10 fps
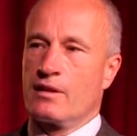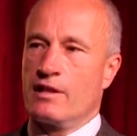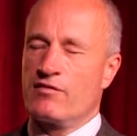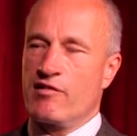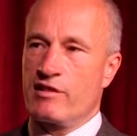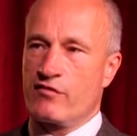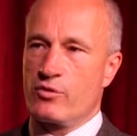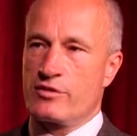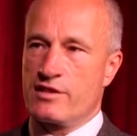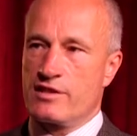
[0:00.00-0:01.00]
It's very
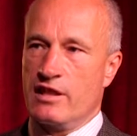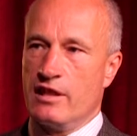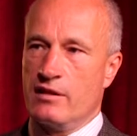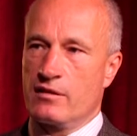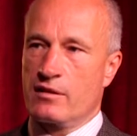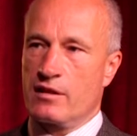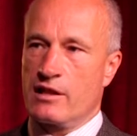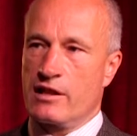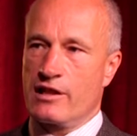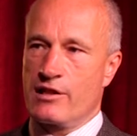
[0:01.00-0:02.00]
difficult to see
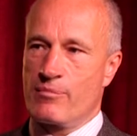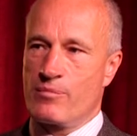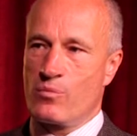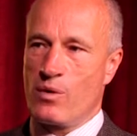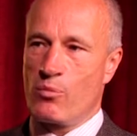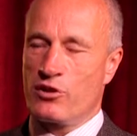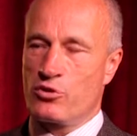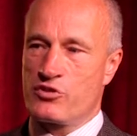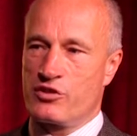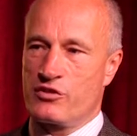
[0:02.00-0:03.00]
when one
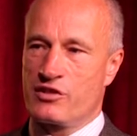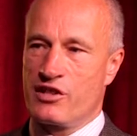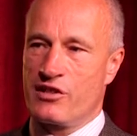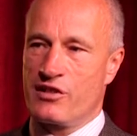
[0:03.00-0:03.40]
looks at